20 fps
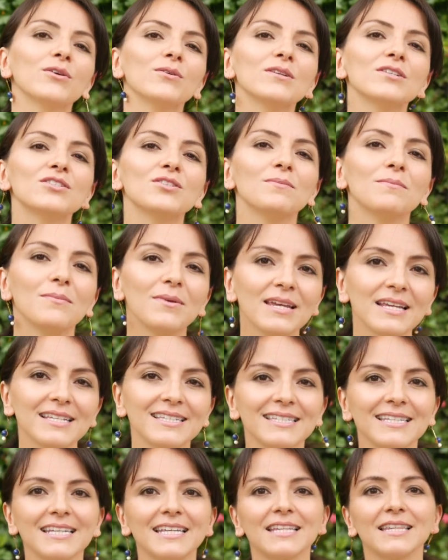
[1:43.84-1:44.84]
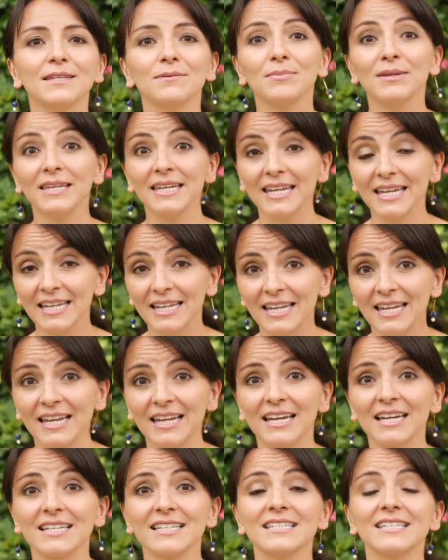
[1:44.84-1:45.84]
going to mix in the
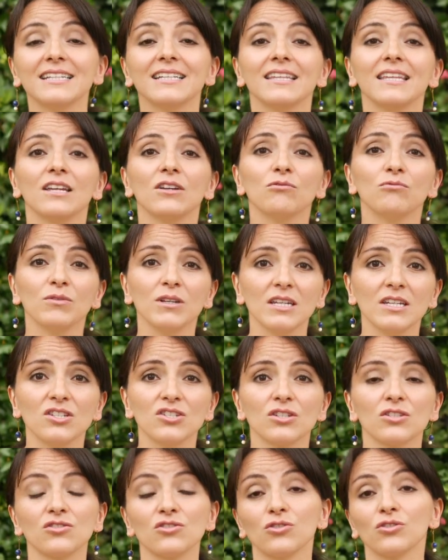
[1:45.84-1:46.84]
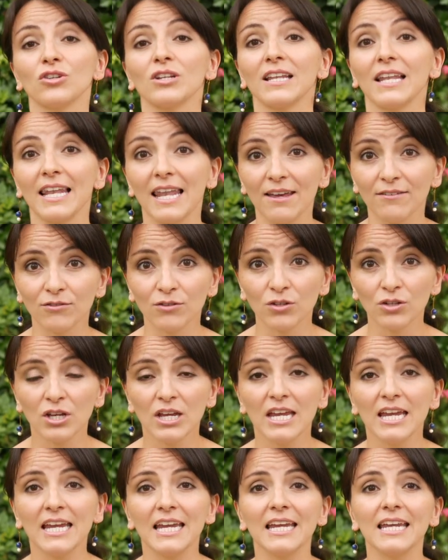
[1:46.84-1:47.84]
beginning until they reach a certain level
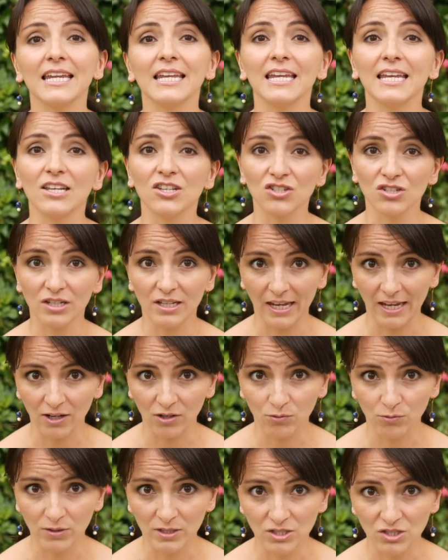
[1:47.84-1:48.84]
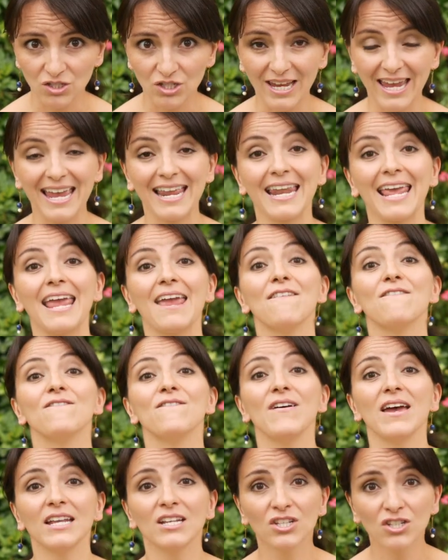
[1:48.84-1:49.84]
in each language, and
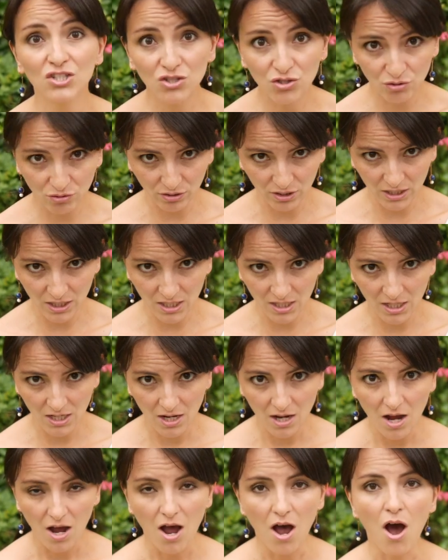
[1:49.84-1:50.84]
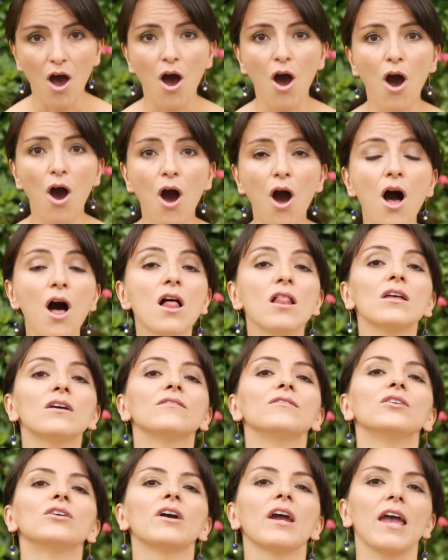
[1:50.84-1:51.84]
eventually all
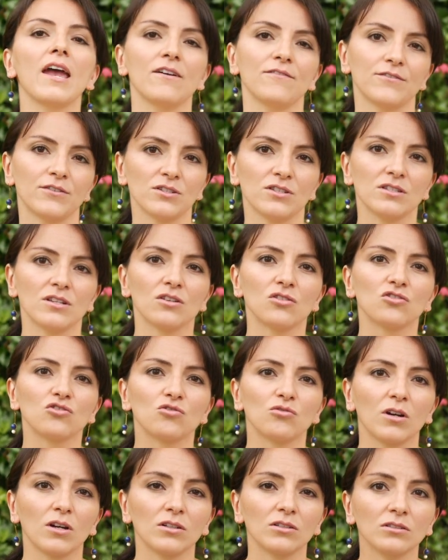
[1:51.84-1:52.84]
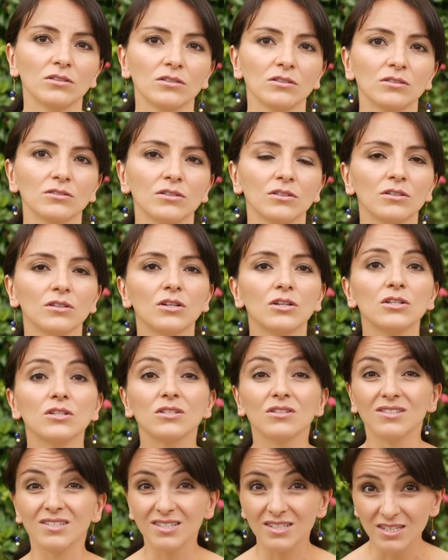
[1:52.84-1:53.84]
of your efforts and struggles
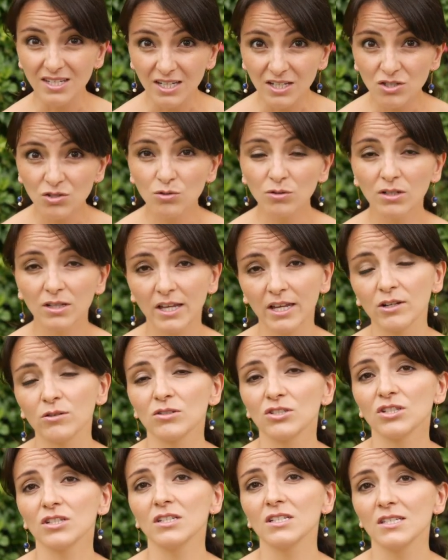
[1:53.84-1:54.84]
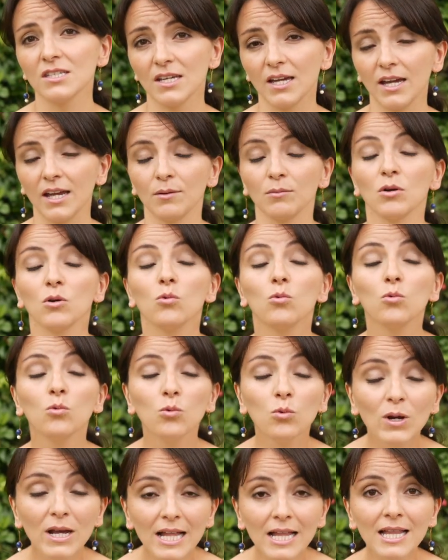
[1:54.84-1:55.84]
to stick to a language at a time
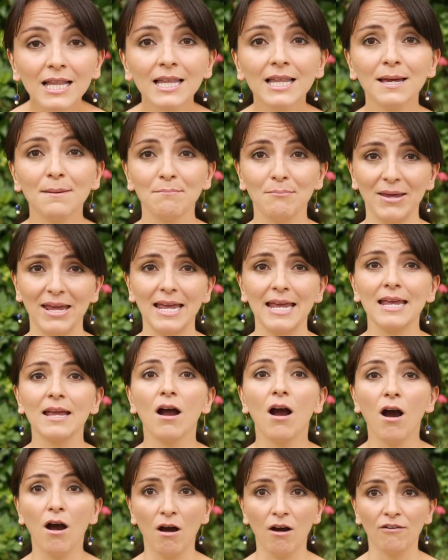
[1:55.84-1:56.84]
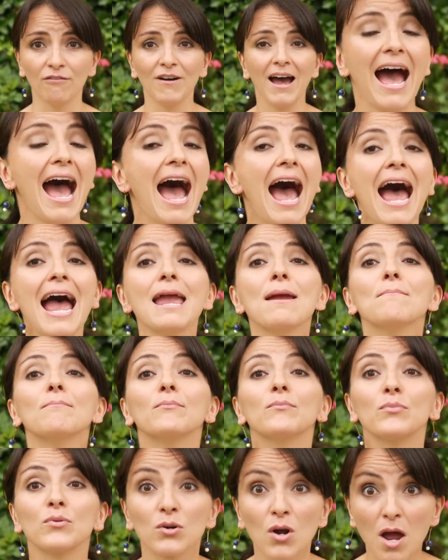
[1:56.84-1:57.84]
will pay off. I
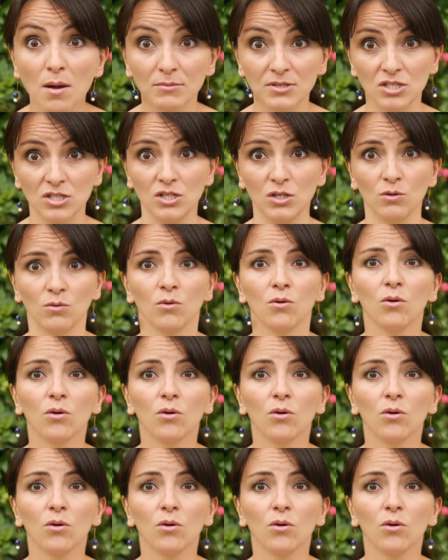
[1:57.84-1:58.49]
promise you,